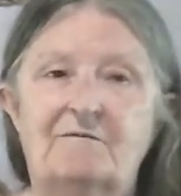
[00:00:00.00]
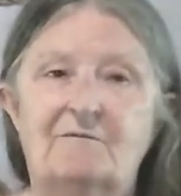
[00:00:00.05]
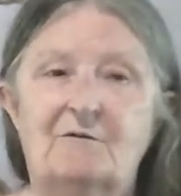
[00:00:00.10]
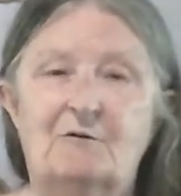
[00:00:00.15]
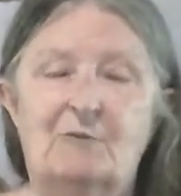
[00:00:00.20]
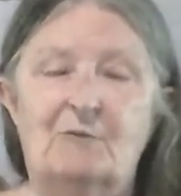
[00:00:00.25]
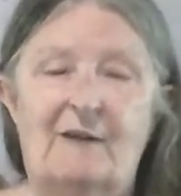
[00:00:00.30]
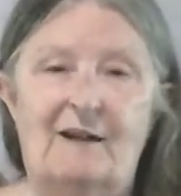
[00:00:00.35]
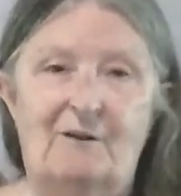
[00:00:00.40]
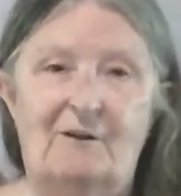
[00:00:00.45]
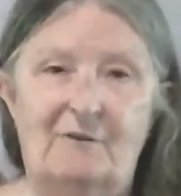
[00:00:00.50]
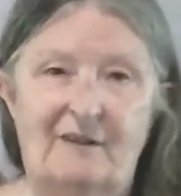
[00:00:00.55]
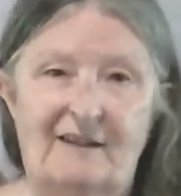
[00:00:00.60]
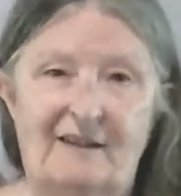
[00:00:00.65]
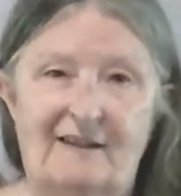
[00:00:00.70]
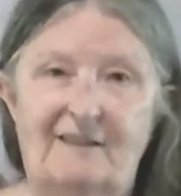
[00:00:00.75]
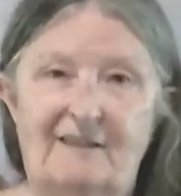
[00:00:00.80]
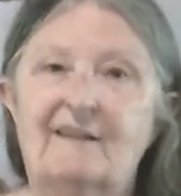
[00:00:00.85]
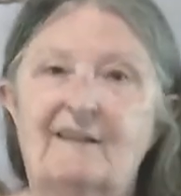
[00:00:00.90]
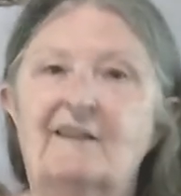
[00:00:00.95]
grounding
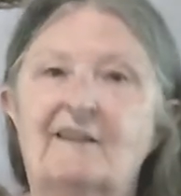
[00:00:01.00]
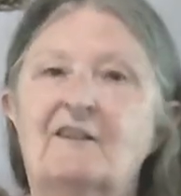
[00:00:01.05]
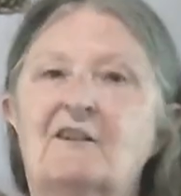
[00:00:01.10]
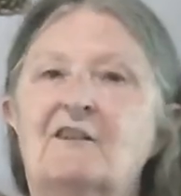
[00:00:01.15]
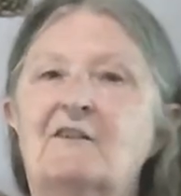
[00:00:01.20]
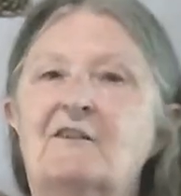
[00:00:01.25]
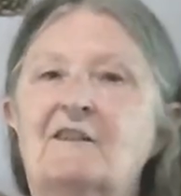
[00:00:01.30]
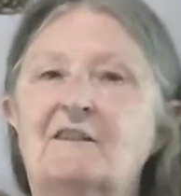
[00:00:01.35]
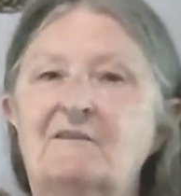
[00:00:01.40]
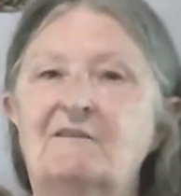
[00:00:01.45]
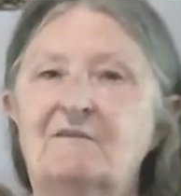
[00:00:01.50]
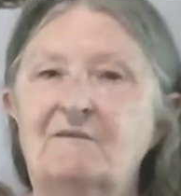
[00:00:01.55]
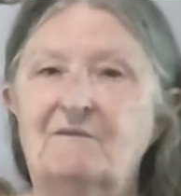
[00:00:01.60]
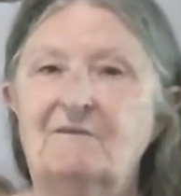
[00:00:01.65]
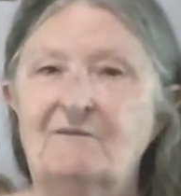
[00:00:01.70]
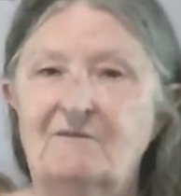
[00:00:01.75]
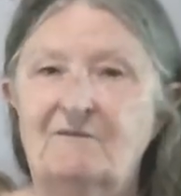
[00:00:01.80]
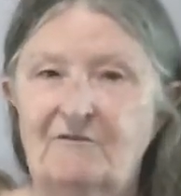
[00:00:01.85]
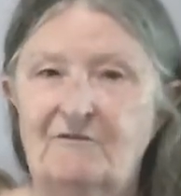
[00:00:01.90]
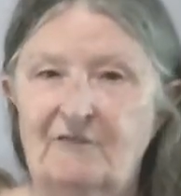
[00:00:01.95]
in there and
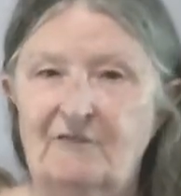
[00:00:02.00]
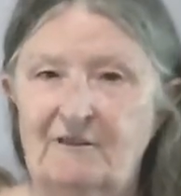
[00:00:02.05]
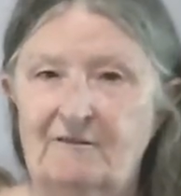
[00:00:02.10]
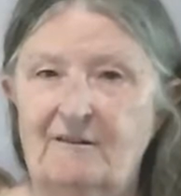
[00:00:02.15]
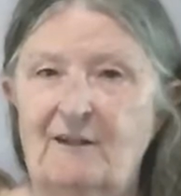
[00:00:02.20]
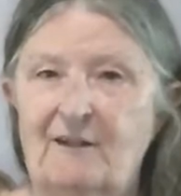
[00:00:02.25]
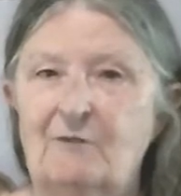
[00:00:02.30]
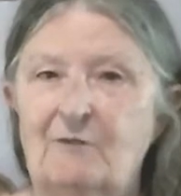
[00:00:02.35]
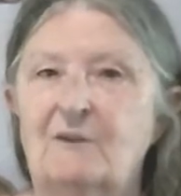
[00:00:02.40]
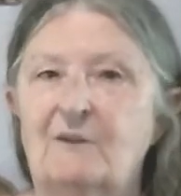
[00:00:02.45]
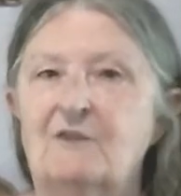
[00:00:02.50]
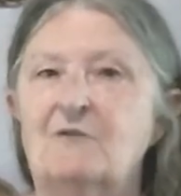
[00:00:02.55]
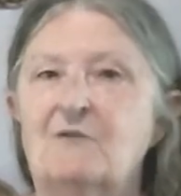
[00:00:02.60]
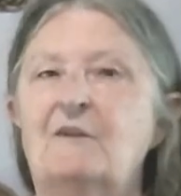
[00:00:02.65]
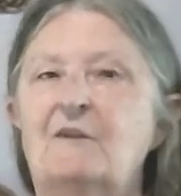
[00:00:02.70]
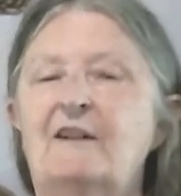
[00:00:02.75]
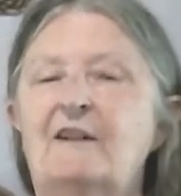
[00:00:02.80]
figure out what's what.